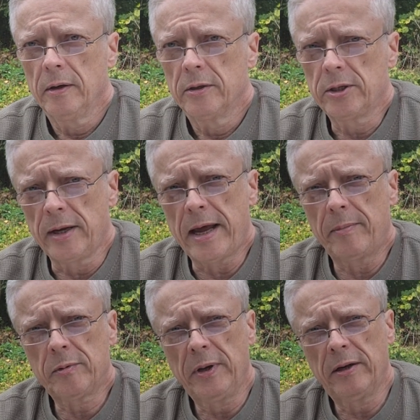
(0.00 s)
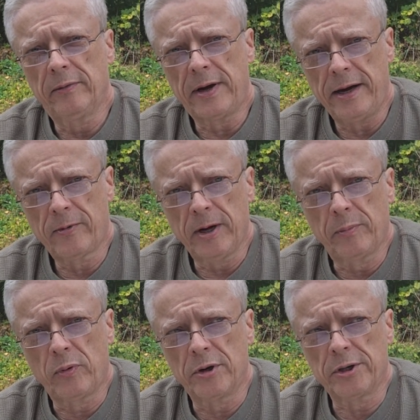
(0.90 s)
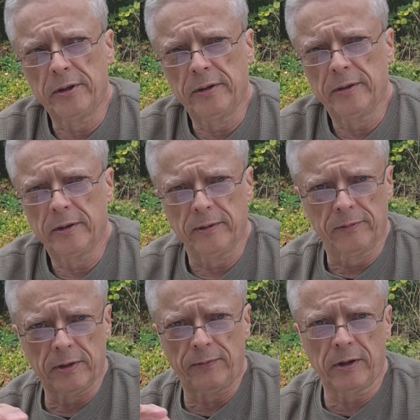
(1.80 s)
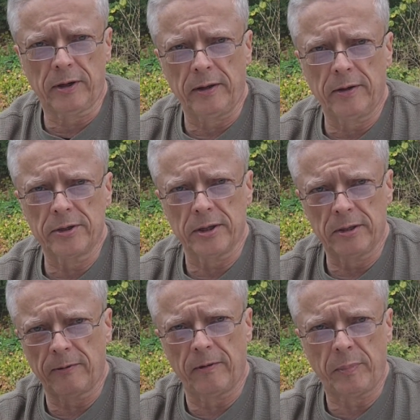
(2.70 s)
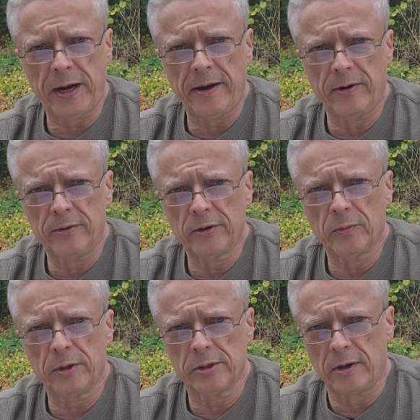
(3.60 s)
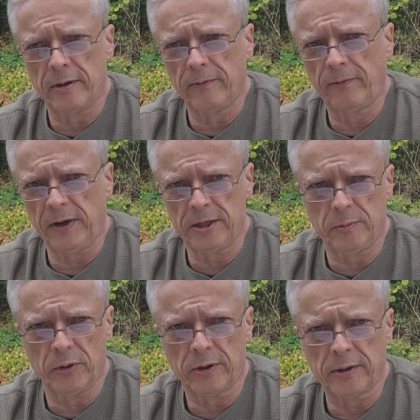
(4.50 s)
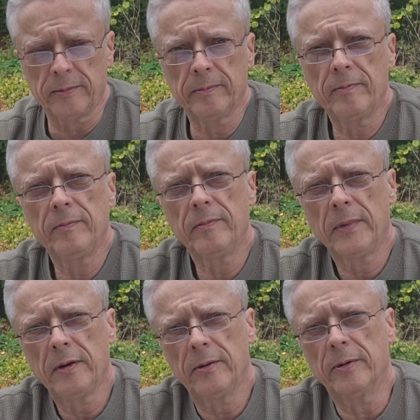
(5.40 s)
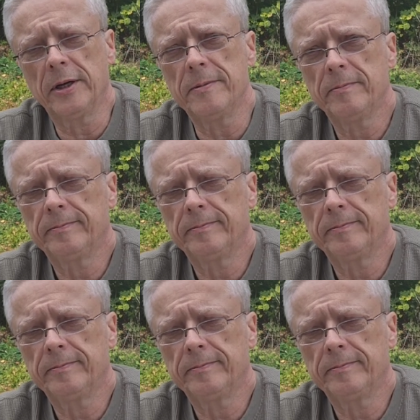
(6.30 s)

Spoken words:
slabs made of high-grade porcelain of different colors and different patterns was on Facebook. Okay?